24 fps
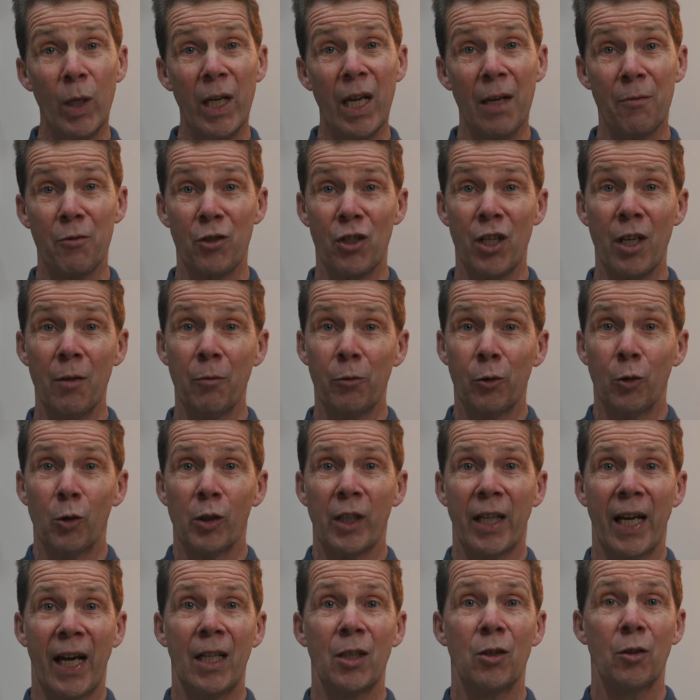we have several
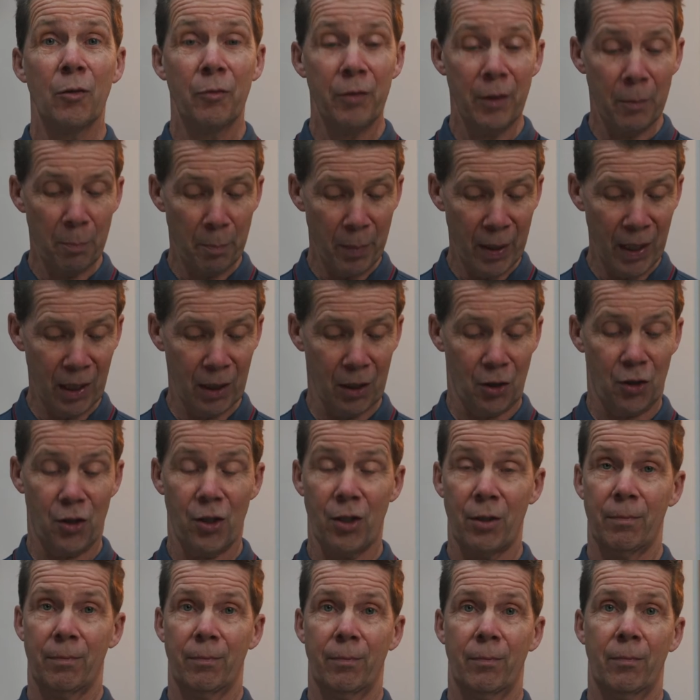kind of
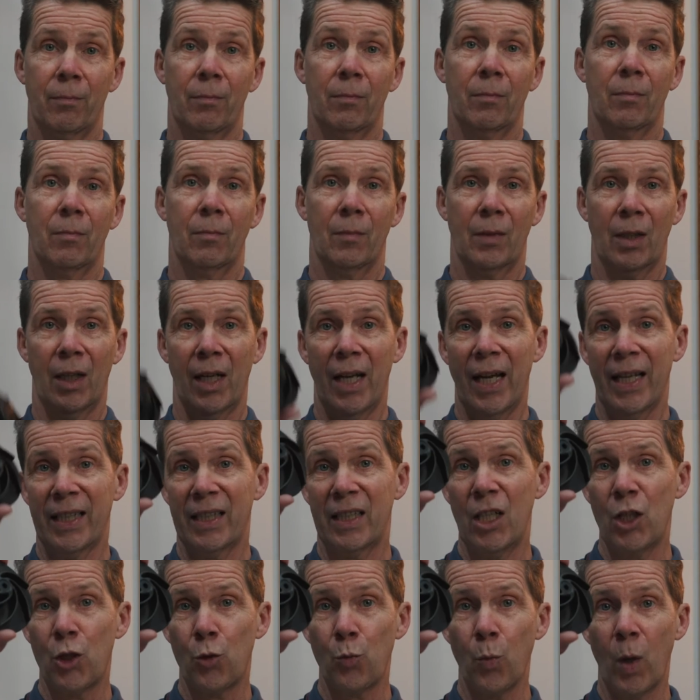impellers,
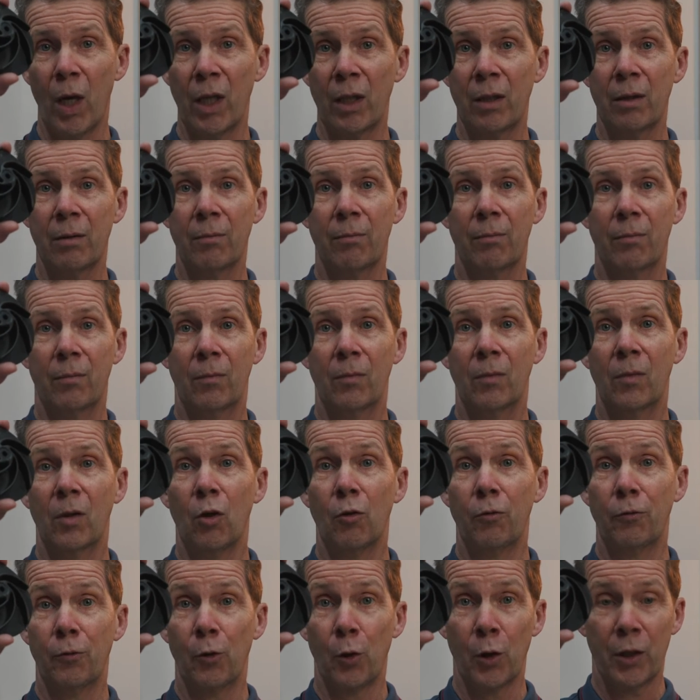like this one,
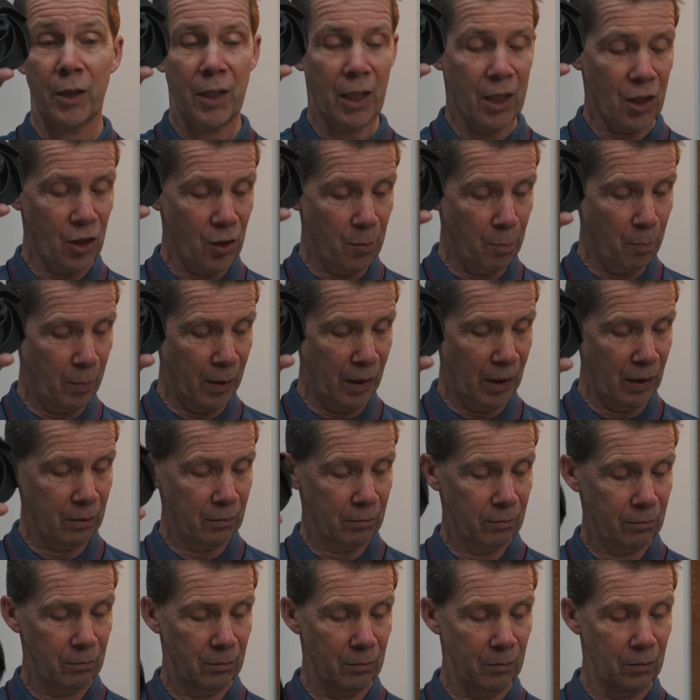a vortex impeller,
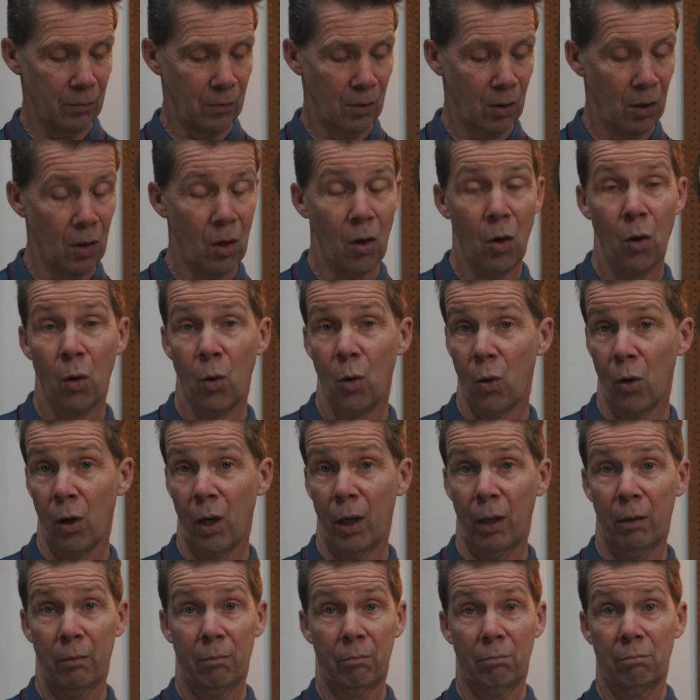
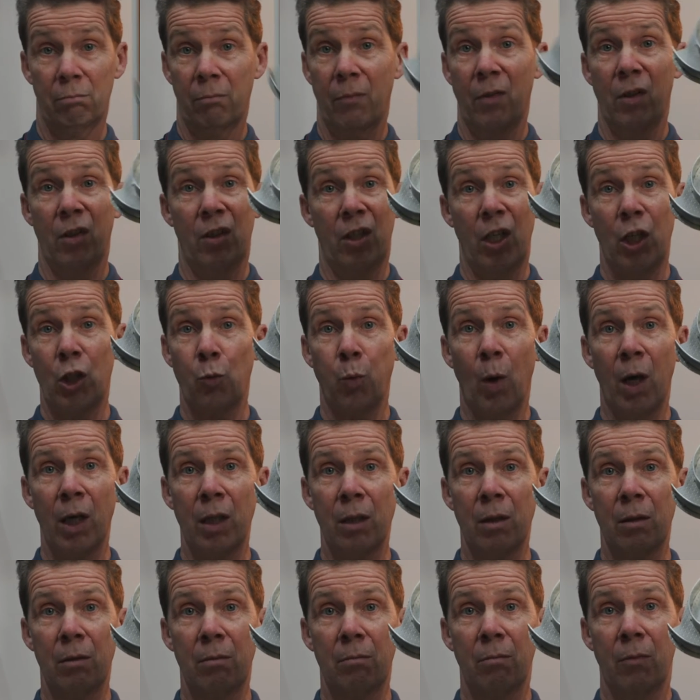or this
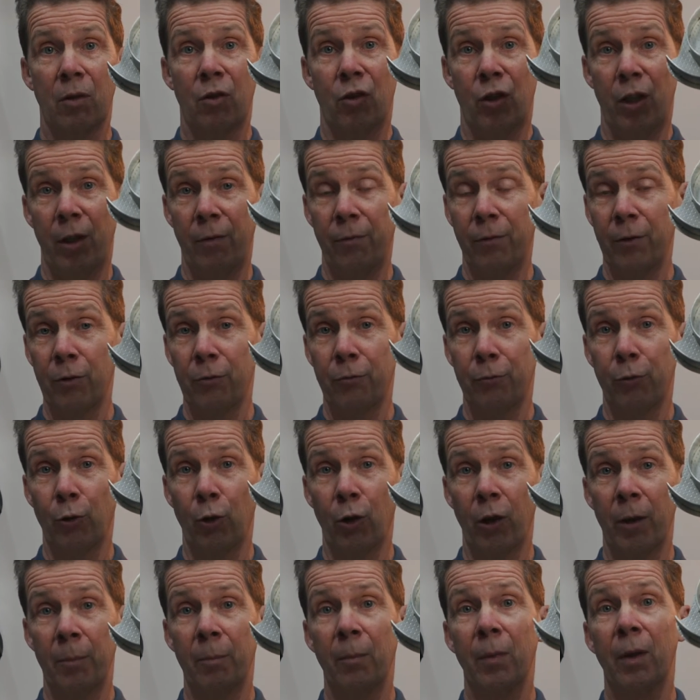one, different
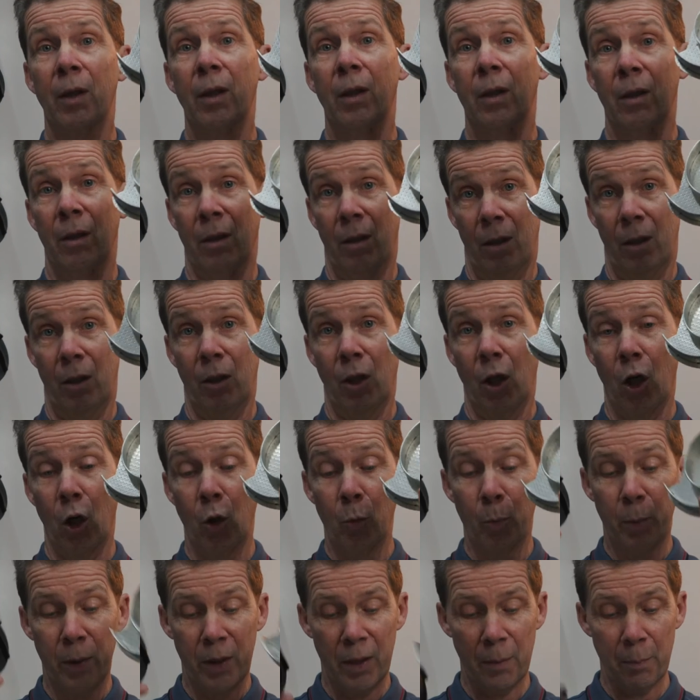form, an
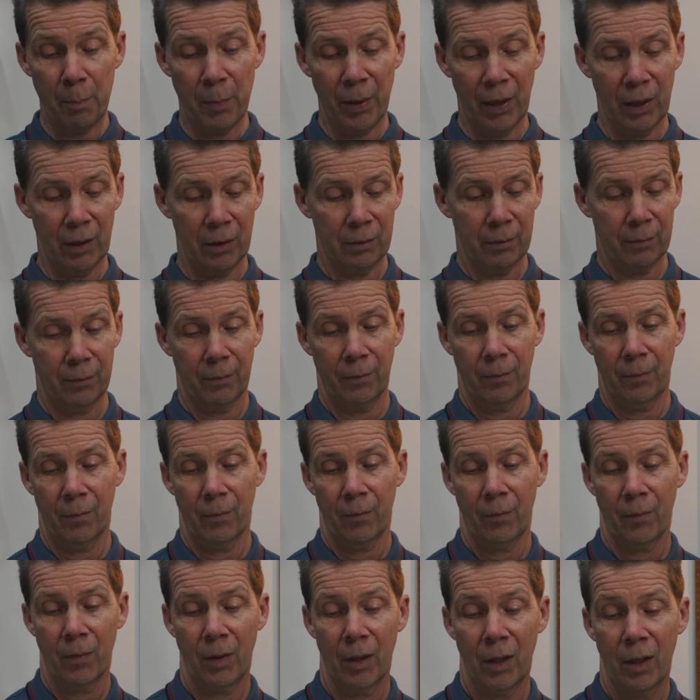open impeller.
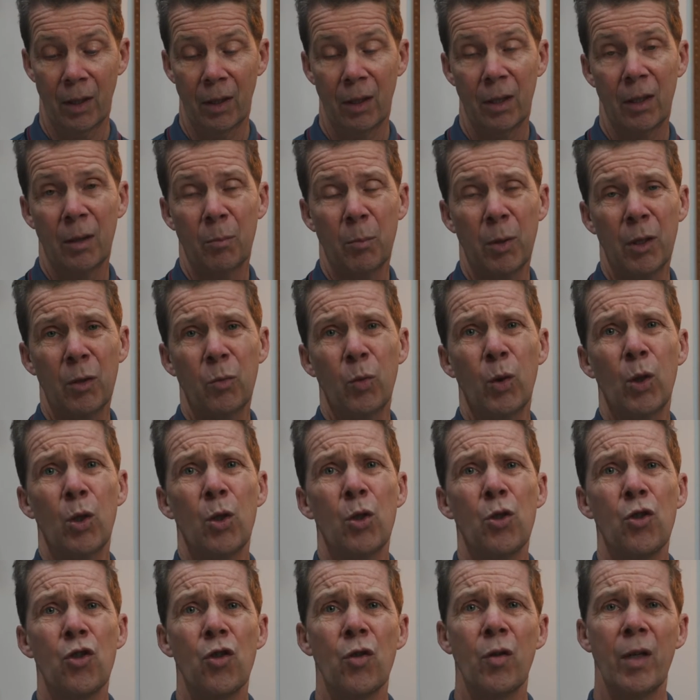But we
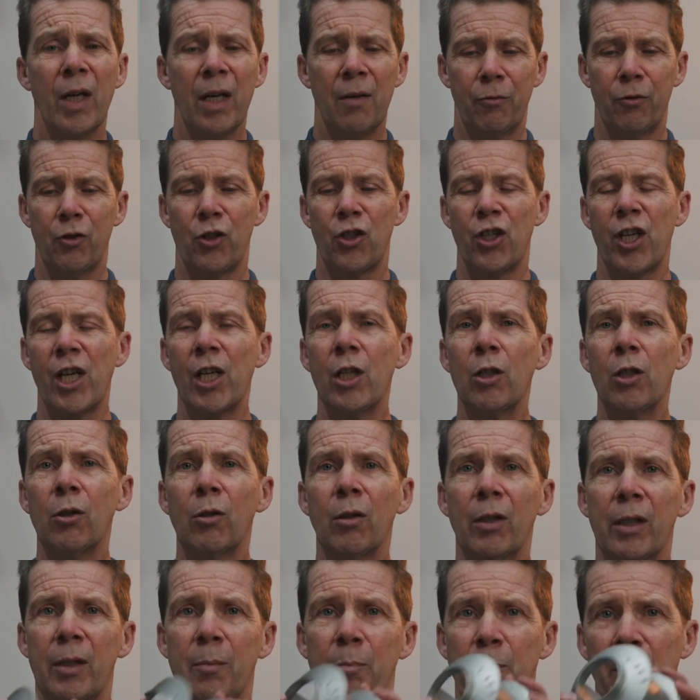also have
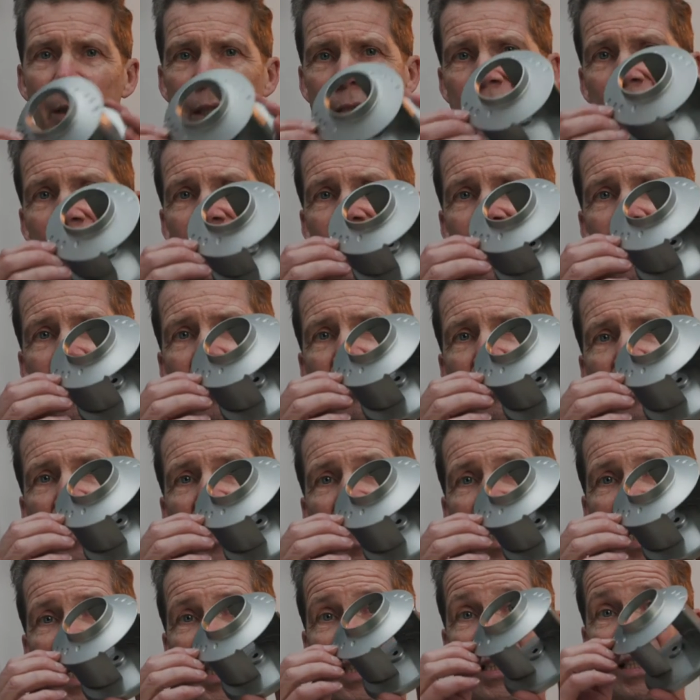channel impellers,
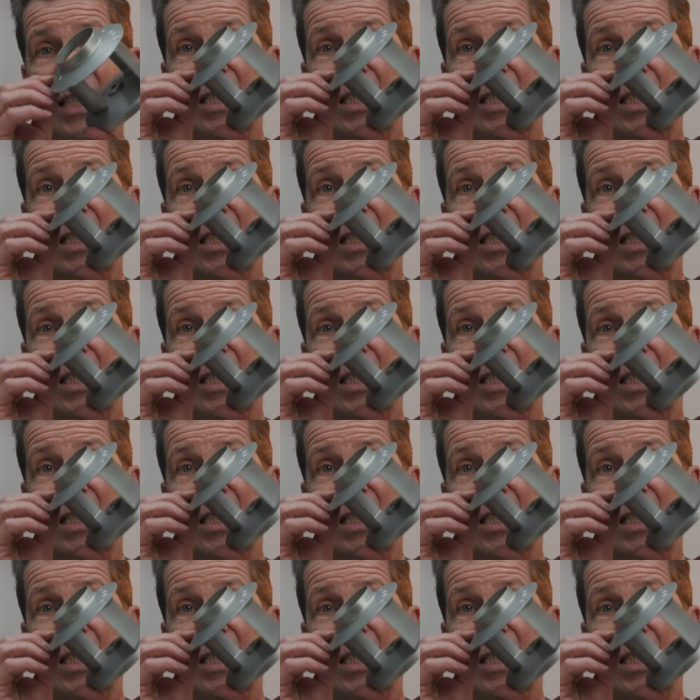like